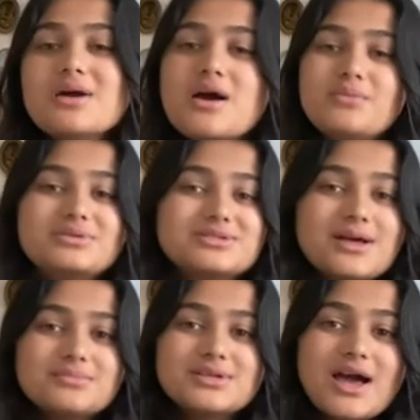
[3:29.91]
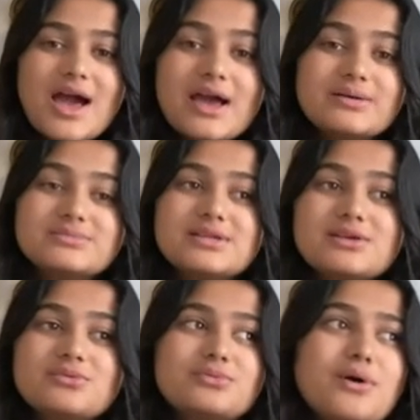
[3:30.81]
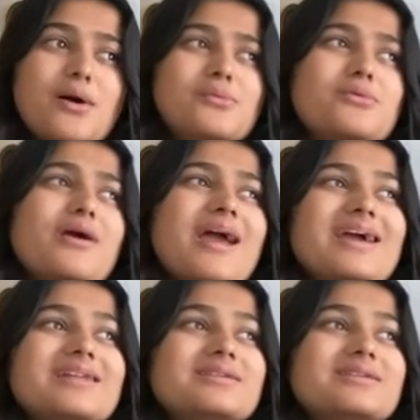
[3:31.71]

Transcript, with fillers: but sometimes it won't rain,